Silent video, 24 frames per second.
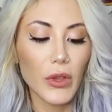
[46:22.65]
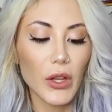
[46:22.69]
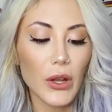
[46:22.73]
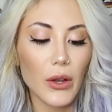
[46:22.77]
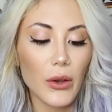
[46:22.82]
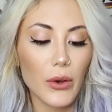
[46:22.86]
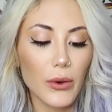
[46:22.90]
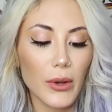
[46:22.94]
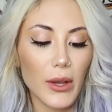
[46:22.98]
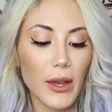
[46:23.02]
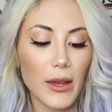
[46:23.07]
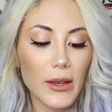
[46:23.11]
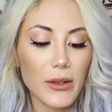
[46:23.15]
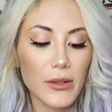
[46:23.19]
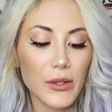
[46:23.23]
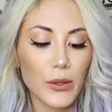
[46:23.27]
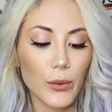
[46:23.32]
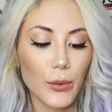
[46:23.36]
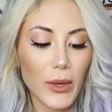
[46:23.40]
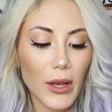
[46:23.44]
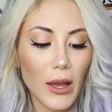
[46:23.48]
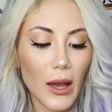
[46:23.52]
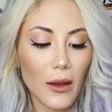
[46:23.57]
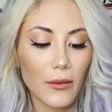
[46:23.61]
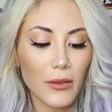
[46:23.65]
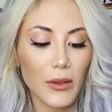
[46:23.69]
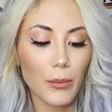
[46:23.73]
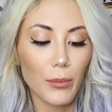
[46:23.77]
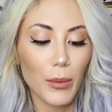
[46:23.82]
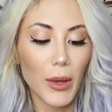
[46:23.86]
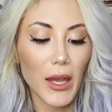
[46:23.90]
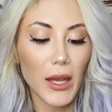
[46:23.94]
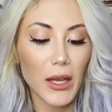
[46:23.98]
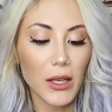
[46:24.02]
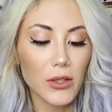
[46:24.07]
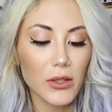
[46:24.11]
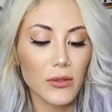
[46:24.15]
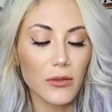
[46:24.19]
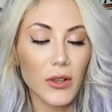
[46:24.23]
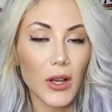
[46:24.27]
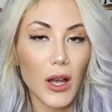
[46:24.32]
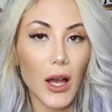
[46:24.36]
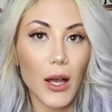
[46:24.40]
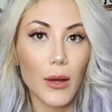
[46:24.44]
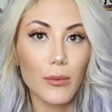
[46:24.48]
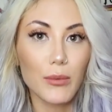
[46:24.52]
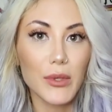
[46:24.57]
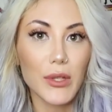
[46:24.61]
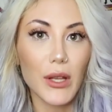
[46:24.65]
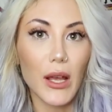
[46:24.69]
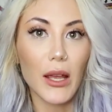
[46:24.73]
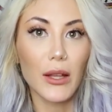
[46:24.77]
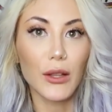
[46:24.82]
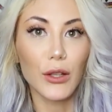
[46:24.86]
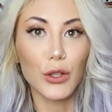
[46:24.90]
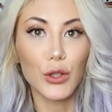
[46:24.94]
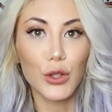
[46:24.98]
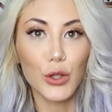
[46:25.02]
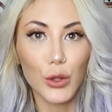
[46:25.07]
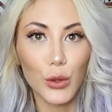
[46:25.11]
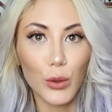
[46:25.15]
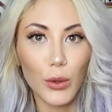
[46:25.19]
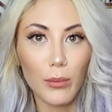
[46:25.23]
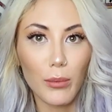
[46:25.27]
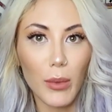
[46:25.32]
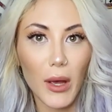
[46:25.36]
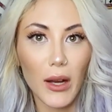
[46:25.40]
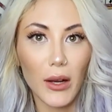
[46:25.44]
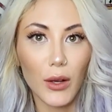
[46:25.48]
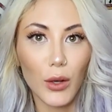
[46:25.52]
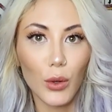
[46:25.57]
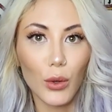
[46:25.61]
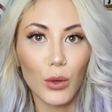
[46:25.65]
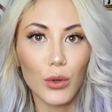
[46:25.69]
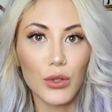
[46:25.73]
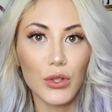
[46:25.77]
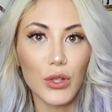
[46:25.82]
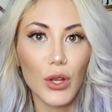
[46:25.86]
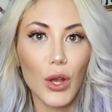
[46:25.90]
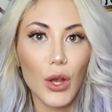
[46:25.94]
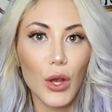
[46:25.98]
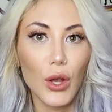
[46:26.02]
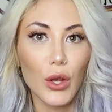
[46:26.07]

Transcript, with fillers: Okay, so we have the Page of Cups and the Two of Pentacles.